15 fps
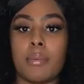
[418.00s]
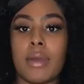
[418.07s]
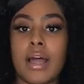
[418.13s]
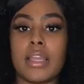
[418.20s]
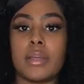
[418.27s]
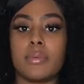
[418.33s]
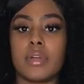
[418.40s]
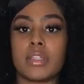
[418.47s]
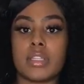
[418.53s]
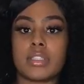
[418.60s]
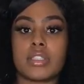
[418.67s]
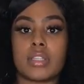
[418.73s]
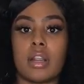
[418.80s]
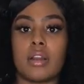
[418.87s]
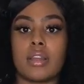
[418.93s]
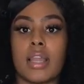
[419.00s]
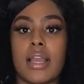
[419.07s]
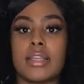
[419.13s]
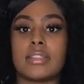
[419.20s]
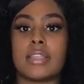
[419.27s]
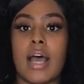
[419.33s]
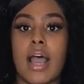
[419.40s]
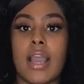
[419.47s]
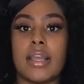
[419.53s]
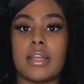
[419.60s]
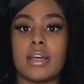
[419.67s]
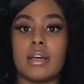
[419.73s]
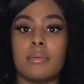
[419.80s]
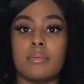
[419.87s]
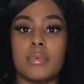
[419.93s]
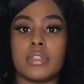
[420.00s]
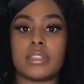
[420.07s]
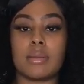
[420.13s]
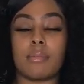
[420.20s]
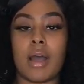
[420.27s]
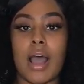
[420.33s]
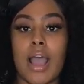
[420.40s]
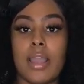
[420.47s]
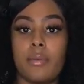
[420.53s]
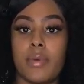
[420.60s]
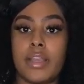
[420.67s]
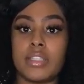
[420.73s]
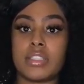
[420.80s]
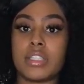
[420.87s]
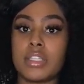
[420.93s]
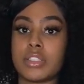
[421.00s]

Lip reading: probably wear the shirt like tied up with some high-waisted